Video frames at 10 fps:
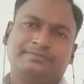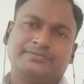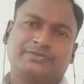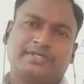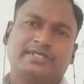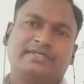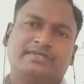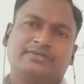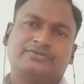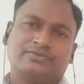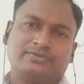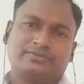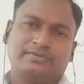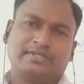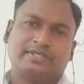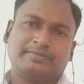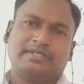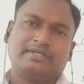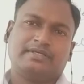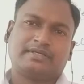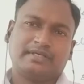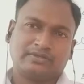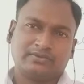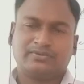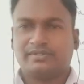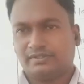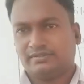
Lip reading: Okay, so let me conclude